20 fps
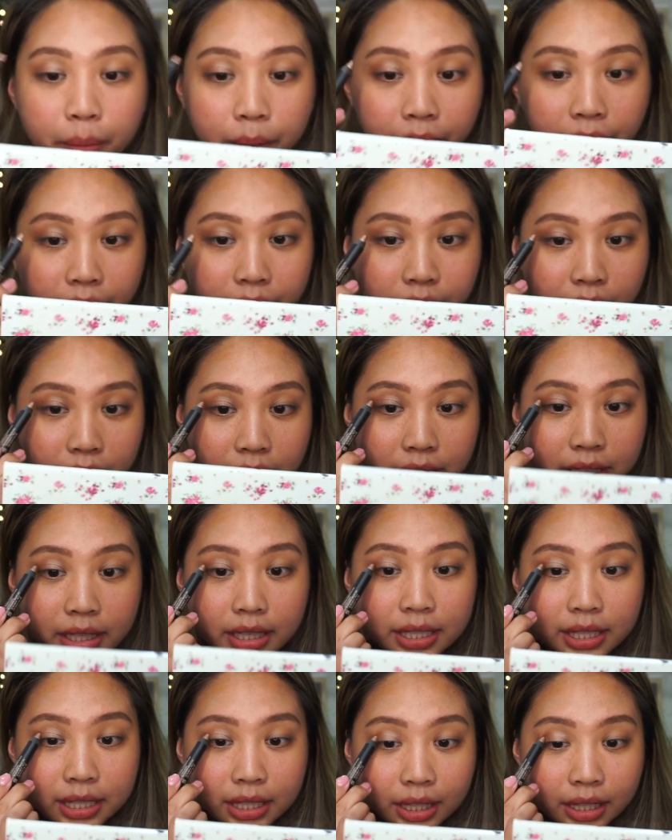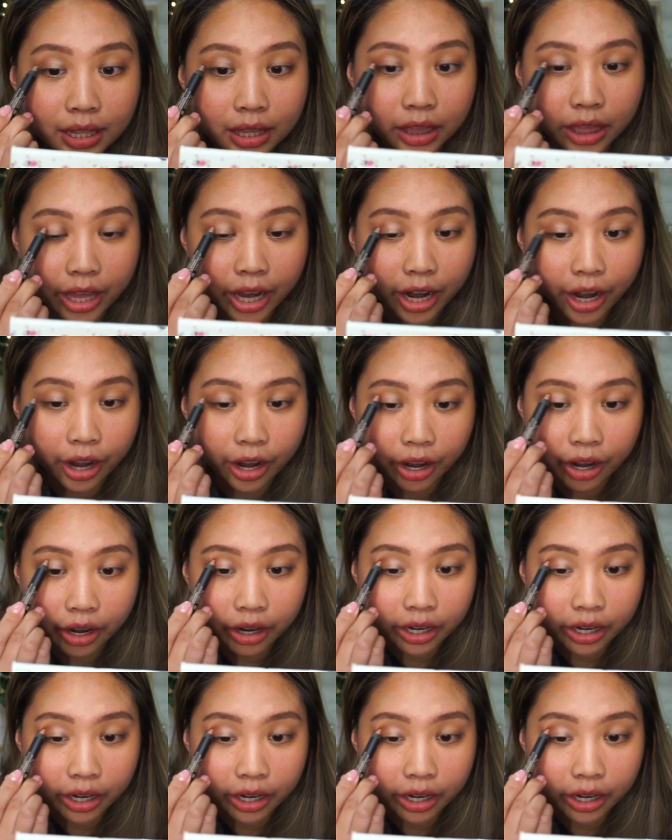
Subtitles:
But it is there.